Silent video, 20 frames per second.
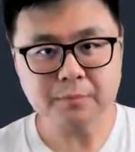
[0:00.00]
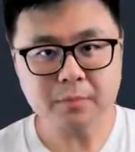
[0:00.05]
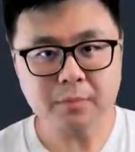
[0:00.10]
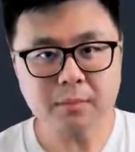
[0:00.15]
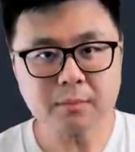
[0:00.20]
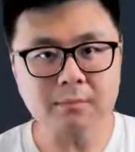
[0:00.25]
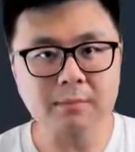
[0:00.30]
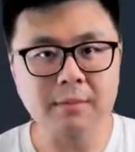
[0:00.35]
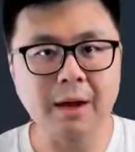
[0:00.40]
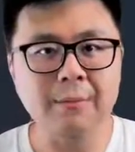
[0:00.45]

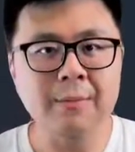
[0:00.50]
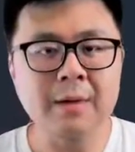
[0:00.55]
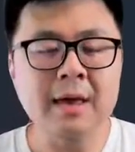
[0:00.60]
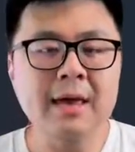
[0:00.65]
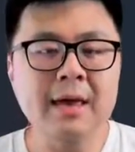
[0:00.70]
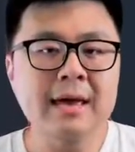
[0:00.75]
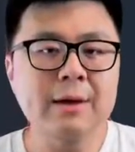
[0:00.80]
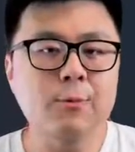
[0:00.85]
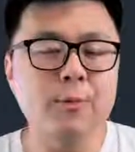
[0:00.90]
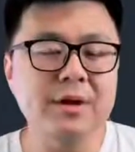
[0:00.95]
Now,
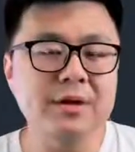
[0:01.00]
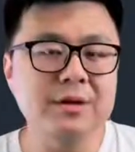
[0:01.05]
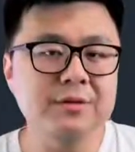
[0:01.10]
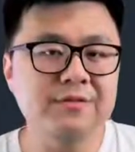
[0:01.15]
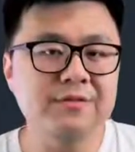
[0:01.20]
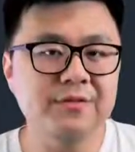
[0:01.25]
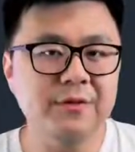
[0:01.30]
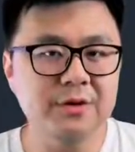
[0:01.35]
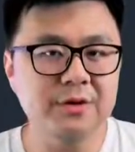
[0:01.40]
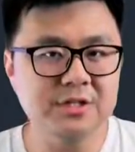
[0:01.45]
when you
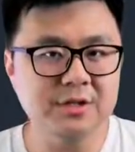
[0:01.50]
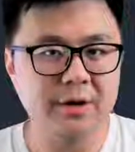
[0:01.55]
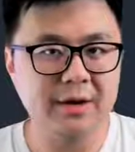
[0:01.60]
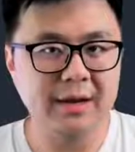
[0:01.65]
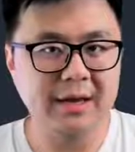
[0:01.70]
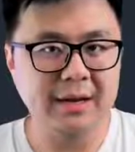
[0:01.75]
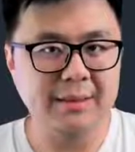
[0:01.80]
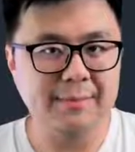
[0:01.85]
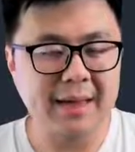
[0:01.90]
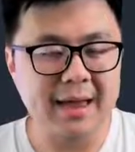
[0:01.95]
first start
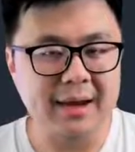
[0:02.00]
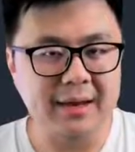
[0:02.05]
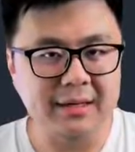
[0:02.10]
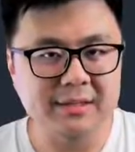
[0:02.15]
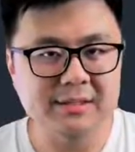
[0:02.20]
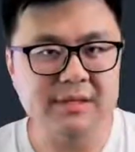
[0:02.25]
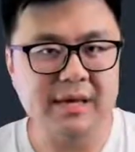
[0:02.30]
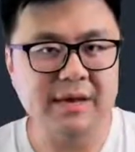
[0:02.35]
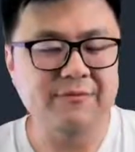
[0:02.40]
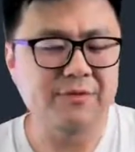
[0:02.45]

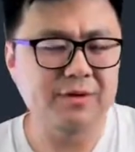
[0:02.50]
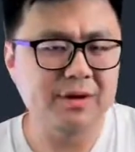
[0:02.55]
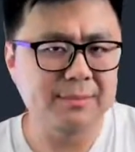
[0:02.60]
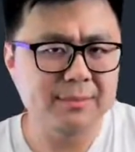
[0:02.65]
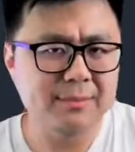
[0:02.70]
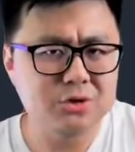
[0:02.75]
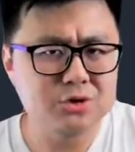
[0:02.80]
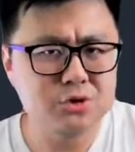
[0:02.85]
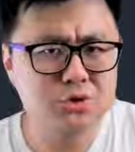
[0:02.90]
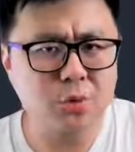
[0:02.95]
kinematics, and for the
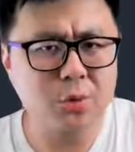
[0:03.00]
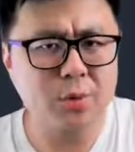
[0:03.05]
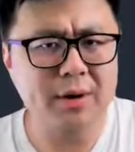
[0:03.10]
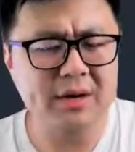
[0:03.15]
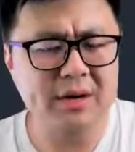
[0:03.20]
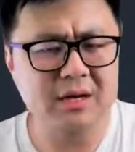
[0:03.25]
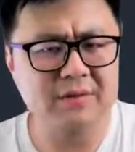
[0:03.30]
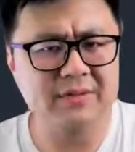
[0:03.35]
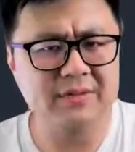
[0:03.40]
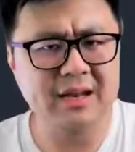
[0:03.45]

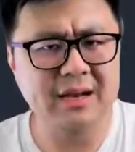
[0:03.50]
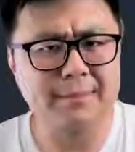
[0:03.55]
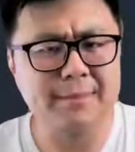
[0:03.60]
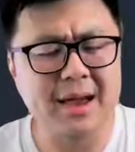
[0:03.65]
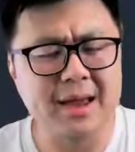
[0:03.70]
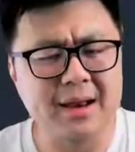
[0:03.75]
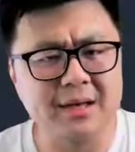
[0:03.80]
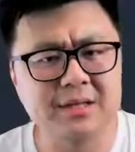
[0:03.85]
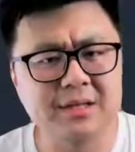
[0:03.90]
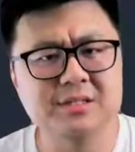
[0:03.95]
majority of
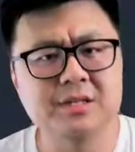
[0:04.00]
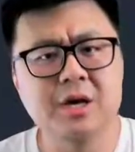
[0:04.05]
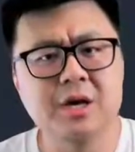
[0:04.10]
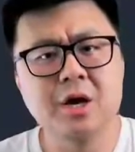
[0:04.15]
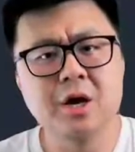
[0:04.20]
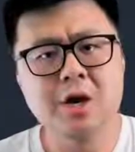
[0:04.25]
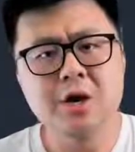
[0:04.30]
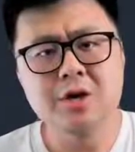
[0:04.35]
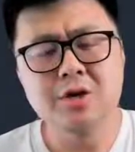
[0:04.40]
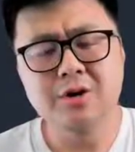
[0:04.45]
kinematics,
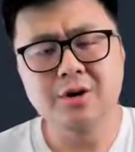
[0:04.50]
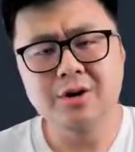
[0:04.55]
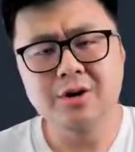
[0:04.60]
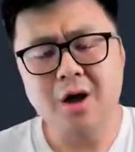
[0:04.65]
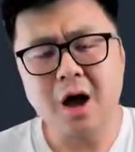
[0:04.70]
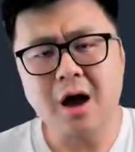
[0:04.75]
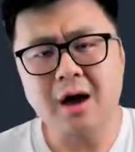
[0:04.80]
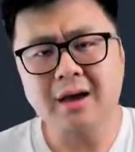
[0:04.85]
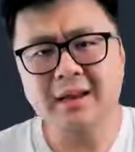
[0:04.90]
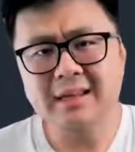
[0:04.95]
you're
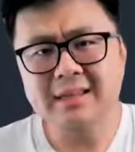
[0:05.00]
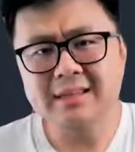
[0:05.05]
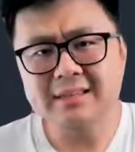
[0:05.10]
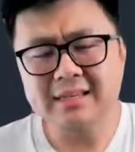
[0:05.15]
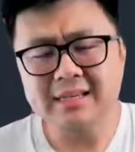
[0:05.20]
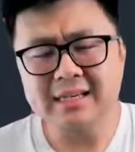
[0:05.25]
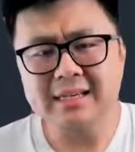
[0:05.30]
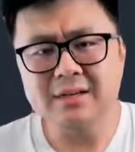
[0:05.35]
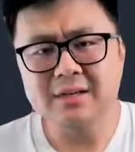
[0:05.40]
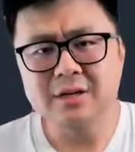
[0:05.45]
not going to
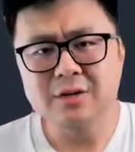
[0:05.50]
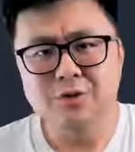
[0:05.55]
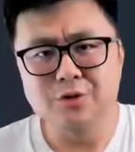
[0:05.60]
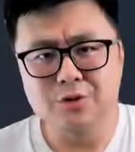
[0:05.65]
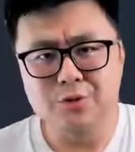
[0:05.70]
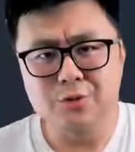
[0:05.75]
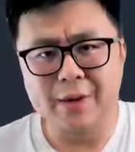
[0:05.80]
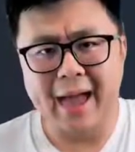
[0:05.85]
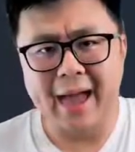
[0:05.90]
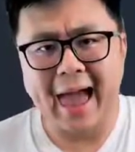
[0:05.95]
need
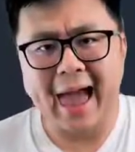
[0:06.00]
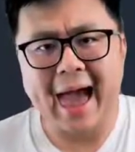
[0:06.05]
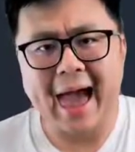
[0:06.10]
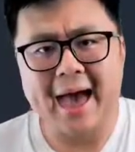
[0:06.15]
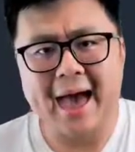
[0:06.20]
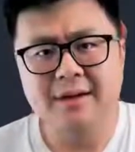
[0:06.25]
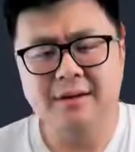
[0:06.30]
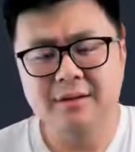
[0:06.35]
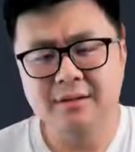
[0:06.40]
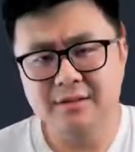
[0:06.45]
to
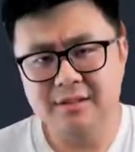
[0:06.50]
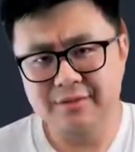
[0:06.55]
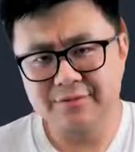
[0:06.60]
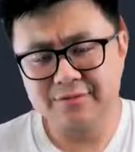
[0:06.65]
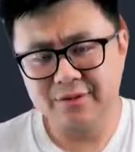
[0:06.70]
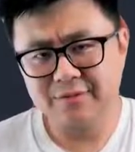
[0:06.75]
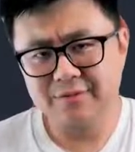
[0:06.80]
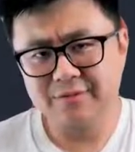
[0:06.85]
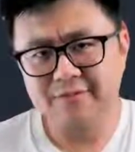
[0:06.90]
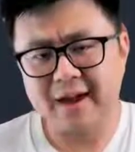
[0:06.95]
add
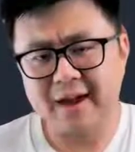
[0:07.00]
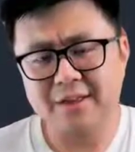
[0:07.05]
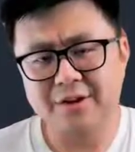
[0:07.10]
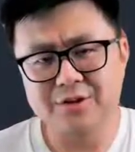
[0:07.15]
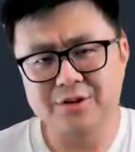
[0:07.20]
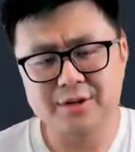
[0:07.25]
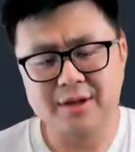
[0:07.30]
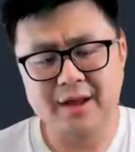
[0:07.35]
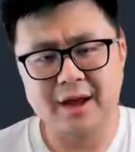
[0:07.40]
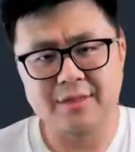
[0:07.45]
different
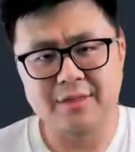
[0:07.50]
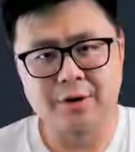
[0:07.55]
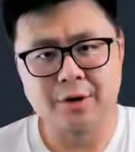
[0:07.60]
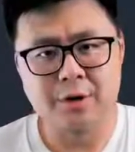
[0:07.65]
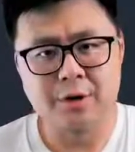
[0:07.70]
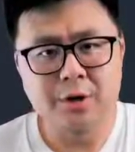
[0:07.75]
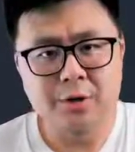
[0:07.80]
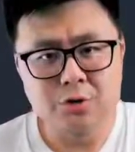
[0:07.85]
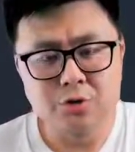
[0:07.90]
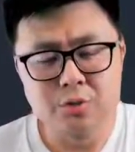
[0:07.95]
vectors
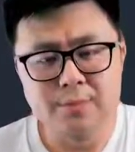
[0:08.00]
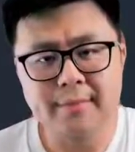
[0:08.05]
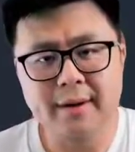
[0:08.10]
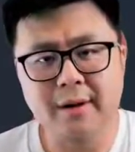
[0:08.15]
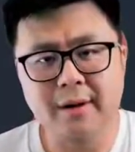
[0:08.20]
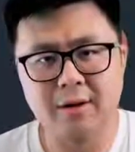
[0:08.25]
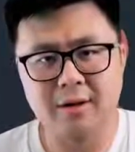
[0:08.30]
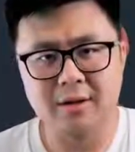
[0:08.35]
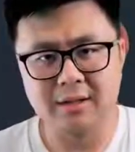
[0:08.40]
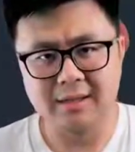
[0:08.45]
together
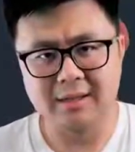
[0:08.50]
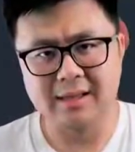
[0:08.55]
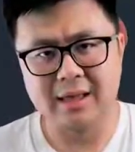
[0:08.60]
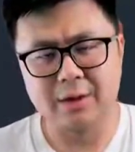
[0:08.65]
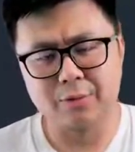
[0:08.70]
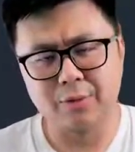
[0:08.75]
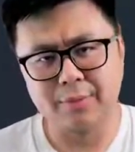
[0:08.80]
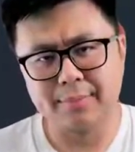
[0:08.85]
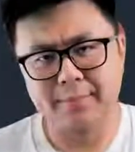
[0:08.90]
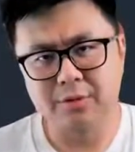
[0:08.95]
numerically
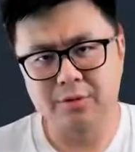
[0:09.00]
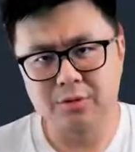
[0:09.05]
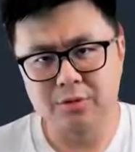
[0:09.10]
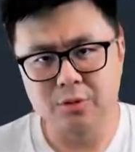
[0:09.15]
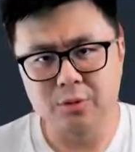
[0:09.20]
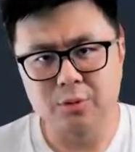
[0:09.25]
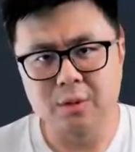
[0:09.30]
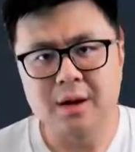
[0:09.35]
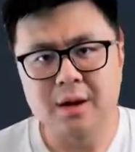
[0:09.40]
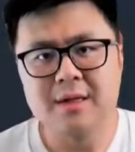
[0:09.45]
like we're about to
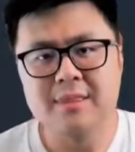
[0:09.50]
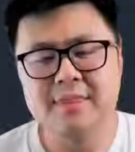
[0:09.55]
do.